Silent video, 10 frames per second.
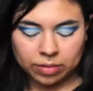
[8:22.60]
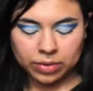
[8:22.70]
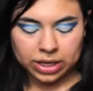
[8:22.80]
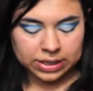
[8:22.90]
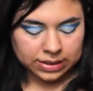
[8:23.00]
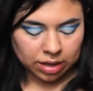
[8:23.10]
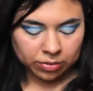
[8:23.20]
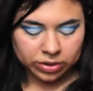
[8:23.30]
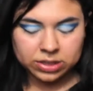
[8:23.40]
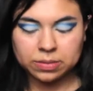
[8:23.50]
because
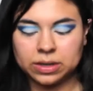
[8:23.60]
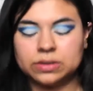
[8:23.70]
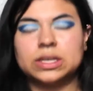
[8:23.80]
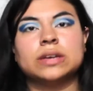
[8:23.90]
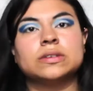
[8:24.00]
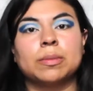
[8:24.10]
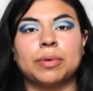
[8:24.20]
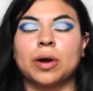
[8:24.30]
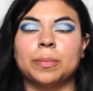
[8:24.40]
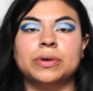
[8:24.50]
I'm going to be using some
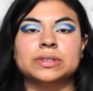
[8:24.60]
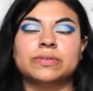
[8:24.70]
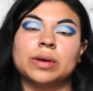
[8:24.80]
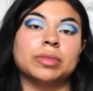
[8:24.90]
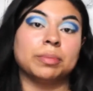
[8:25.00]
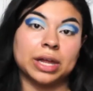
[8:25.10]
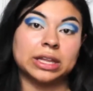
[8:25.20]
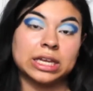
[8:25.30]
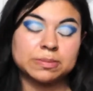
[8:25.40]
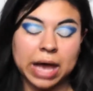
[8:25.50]
purples from the
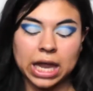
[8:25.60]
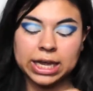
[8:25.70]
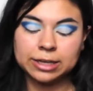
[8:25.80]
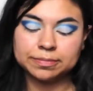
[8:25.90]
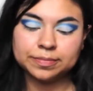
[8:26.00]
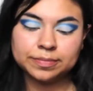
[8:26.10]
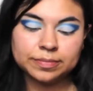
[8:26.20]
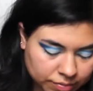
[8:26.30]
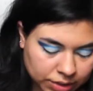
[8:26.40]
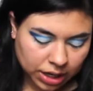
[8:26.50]
Bloodlust palette.
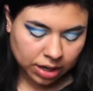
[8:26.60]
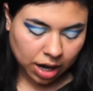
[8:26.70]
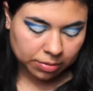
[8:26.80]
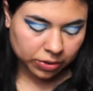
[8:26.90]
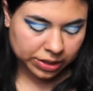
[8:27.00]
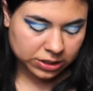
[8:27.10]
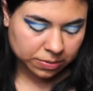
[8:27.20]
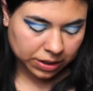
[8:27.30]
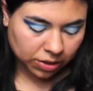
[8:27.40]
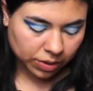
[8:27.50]
And I'm going to
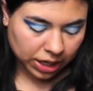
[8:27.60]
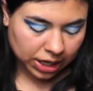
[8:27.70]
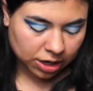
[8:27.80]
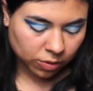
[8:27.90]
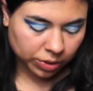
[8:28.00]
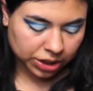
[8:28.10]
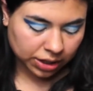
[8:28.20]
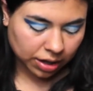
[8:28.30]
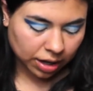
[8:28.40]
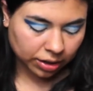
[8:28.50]
be going in with the
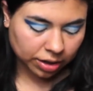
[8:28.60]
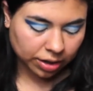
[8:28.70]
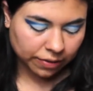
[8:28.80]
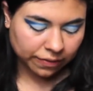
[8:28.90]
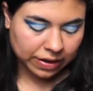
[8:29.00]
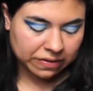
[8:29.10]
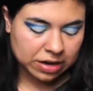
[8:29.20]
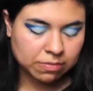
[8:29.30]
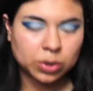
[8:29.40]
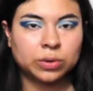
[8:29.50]
color
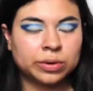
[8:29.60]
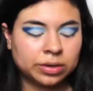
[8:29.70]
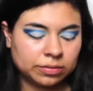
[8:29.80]
Vivid Mood